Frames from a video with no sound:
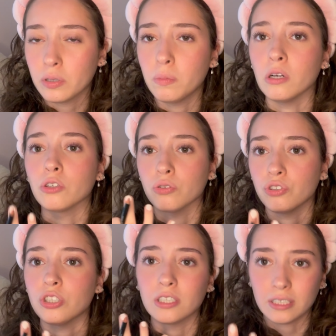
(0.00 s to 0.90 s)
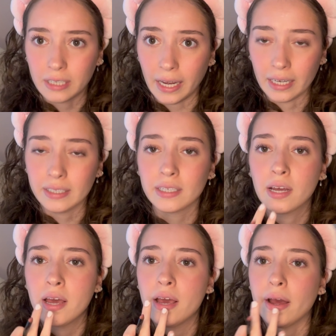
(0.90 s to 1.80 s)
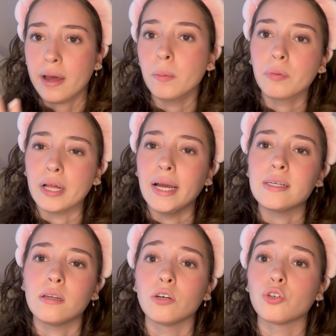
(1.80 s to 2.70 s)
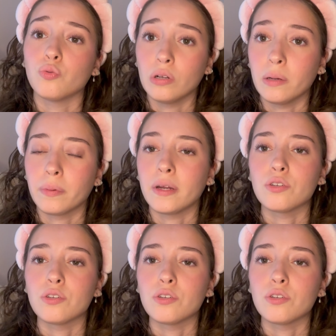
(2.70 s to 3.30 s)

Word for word: but also just stays in place and looks really pretty.